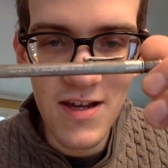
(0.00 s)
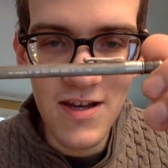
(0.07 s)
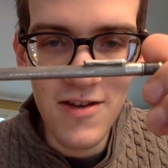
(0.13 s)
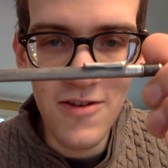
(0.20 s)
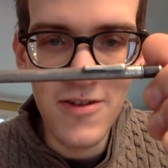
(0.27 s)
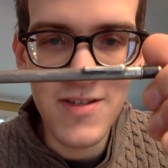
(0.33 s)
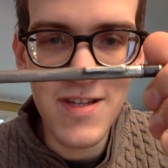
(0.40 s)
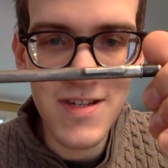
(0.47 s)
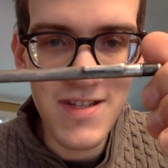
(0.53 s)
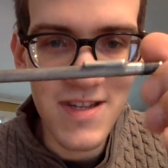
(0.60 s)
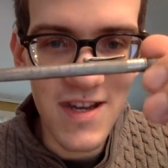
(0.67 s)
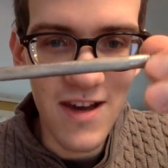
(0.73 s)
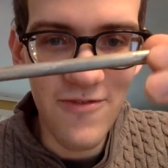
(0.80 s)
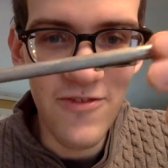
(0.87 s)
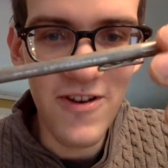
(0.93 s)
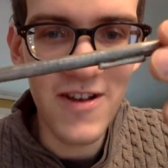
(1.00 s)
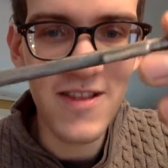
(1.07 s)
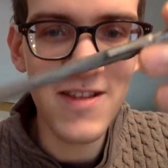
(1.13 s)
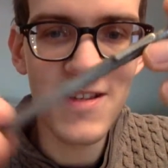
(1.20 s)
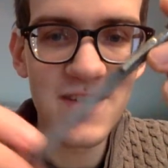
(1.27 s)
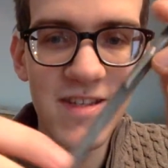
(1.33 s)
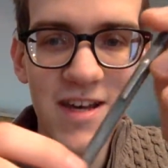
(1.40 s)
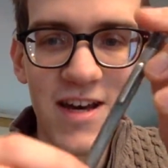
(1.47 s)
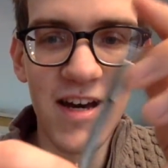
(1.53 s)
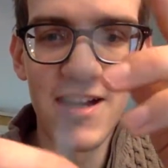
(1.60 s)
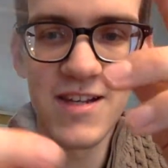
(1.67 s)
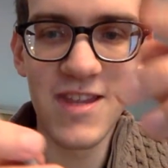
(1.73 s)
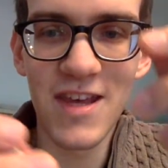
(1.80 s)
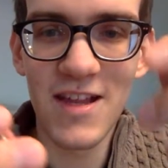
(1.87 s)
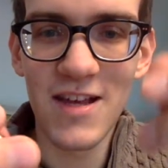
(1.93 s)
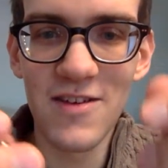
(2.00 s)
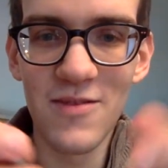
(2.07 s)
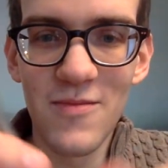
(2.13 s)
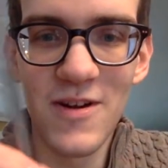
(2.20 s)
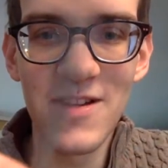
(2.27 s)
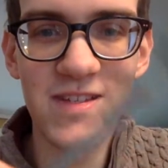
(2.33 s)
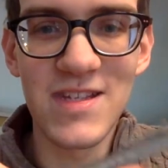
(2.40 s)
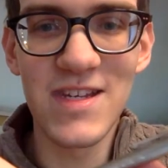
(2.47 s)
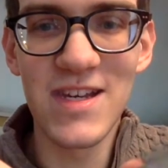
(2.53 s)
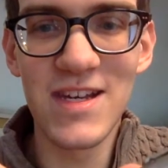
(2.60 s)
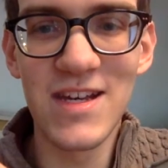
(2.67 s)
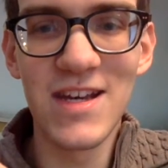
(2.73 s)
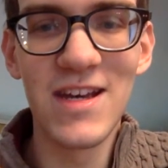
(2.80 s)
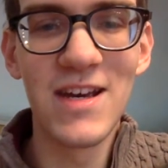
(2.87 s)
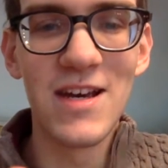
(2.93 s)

I feel like this is the kind of thing that you might see